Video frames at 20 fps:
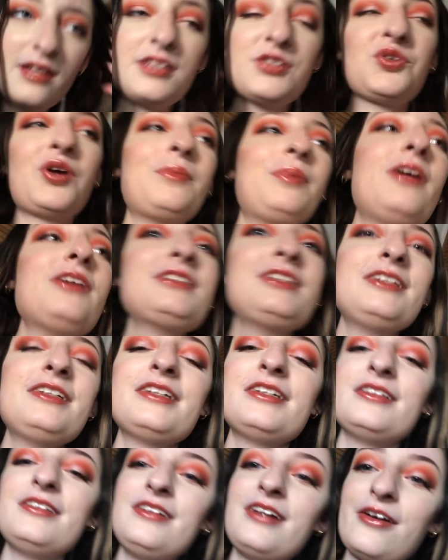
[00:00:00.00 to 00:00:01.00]
so I plugged it
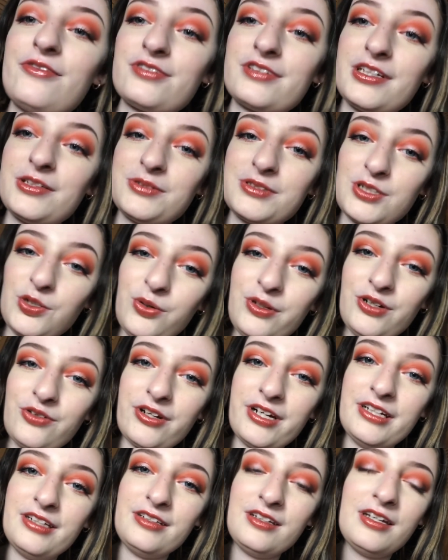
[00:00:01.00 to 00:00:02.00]
in, everything was going
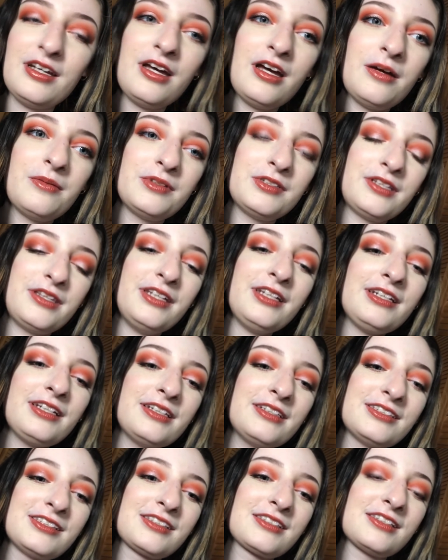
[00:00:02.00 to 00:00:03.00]
great. The thing
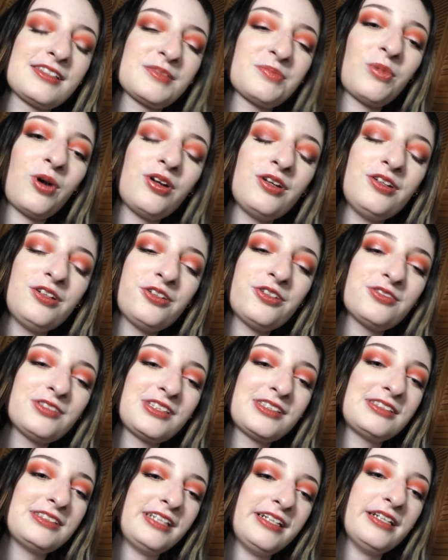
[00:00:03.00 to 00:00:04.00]
is, this
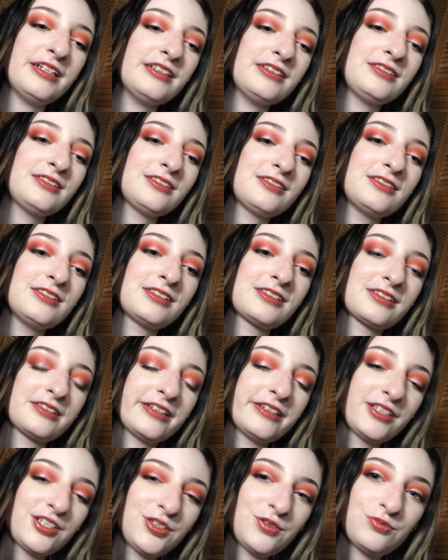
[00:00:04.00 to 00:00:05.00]
monitor's stand is
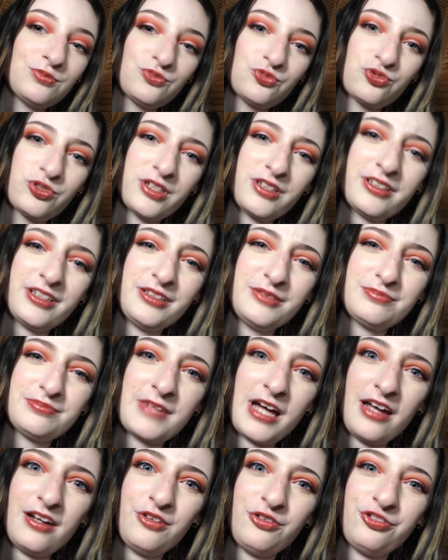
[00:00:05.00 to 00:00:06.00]
like really
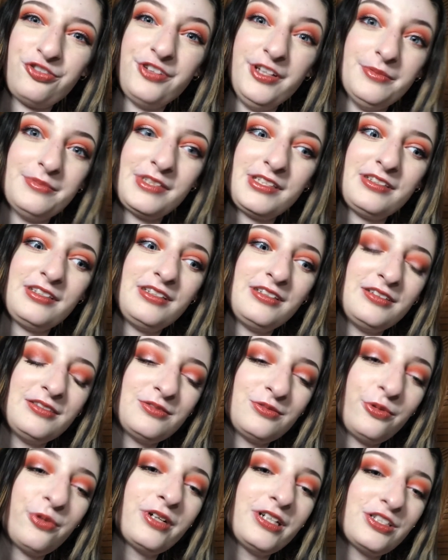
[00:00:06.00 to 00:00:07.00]
kind of flimsy,
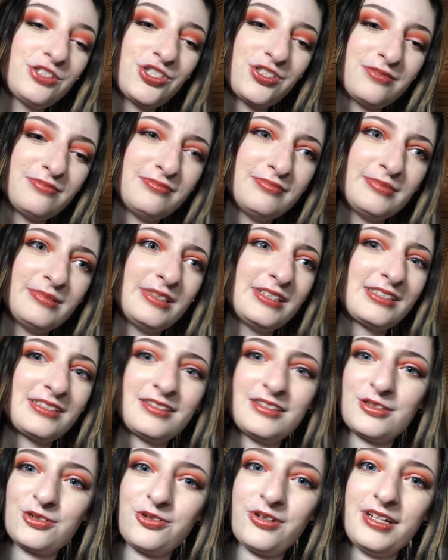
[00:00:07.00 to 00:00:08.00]
which
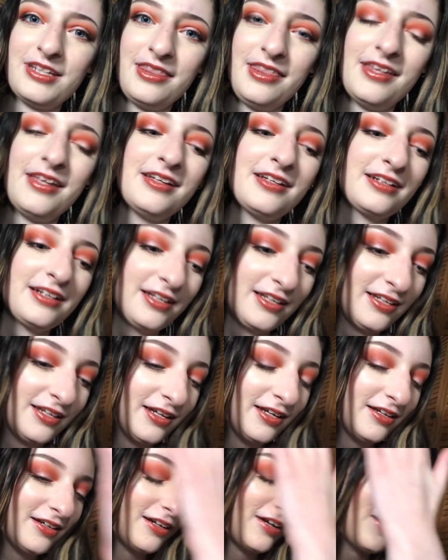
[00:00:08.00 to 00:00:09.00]
isn't a great thing.
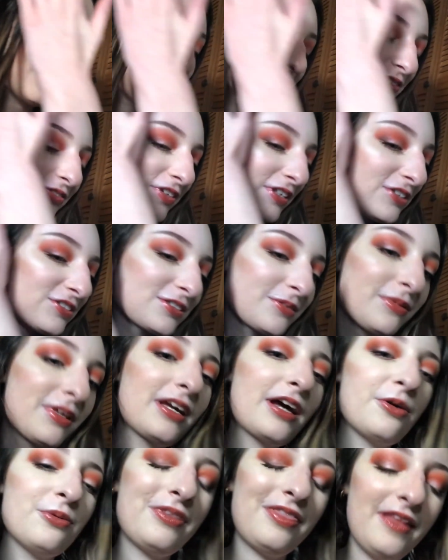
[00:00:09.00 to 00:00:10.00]
I'll have to figure
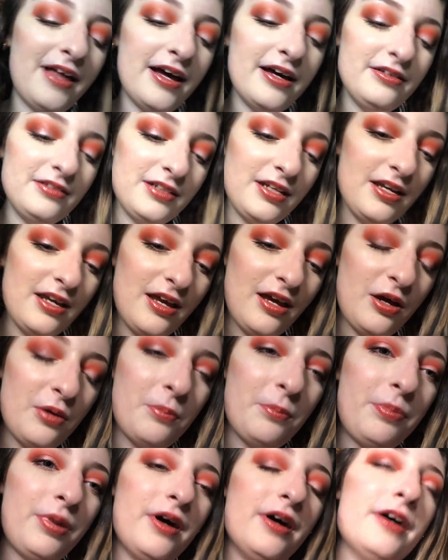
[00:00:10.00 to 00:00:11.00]
something out with that.
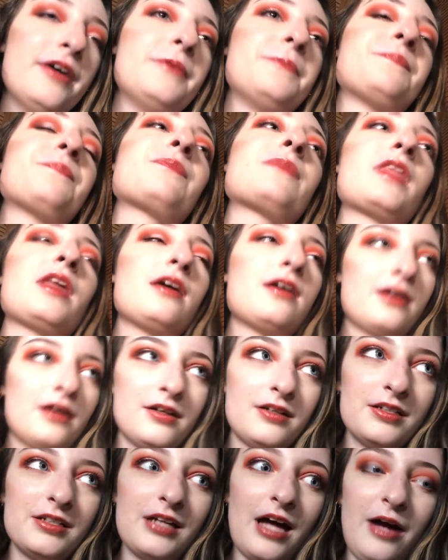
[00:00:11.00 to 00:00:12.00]
But
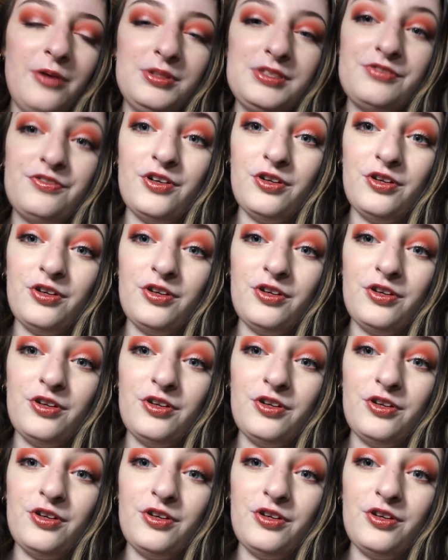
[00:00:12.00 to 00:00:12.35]
I was